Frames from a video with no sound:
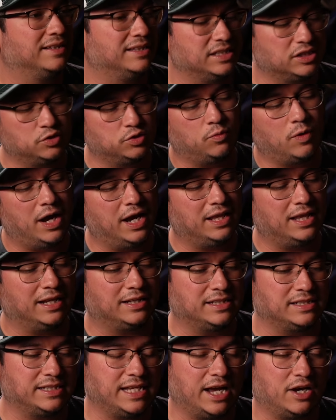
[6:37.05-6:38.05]
This is why I like
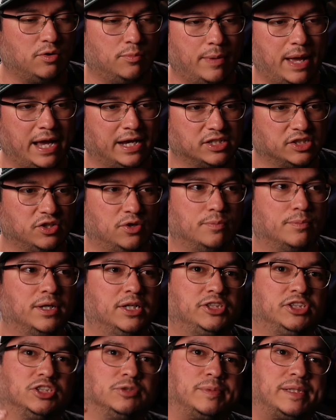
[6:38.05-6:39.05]
this tackle bag so
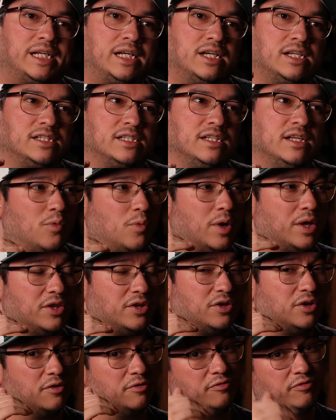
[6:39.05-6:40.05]
much, is because whether
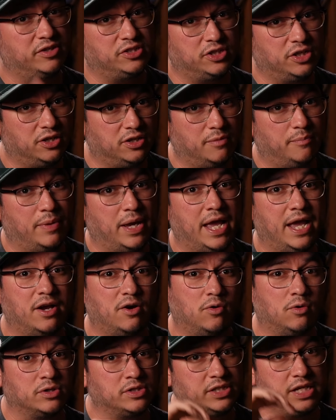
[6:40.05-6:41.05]
you're fishing on the
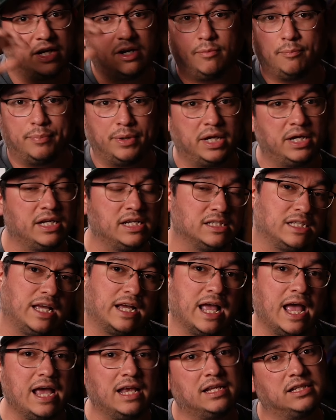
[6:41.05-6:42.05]
bank or say your buddy is
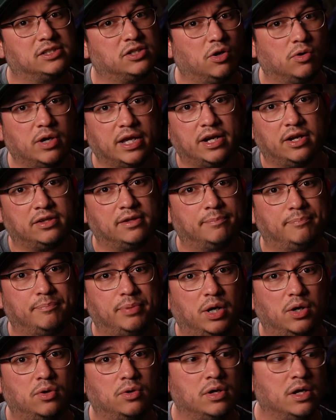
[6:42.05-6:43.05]
like, hey, let's go get on the
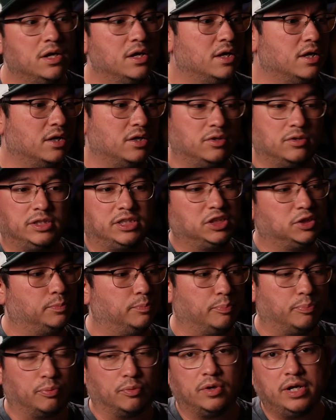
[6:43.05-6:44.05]
boat, you can
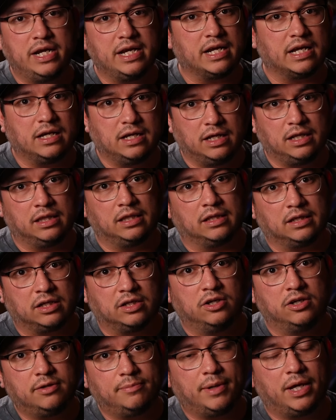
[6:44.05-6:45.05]
just bring a
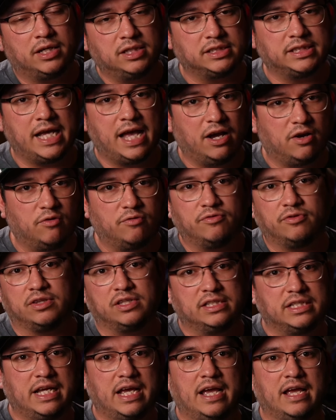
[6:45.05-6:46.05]
good amount of tackle for the
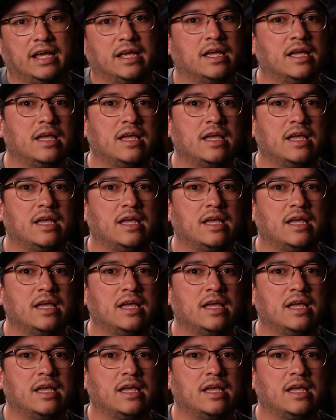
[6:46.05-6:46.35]
day